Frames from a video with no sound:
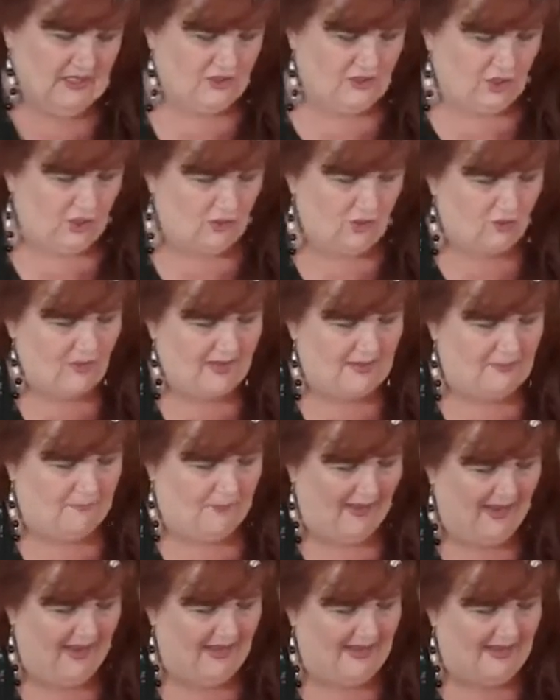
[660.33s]
to
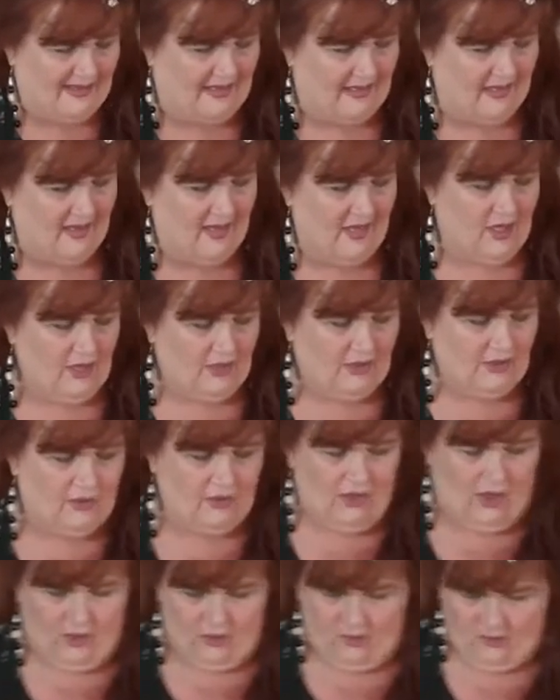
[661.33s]
repay. You
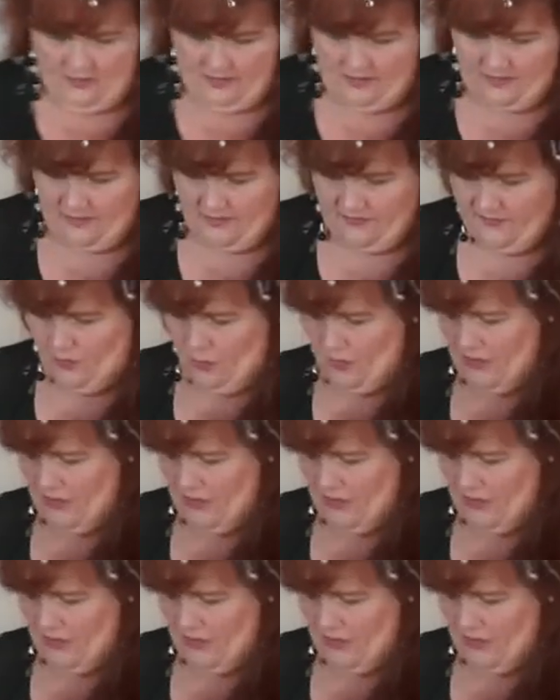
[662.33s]
know, the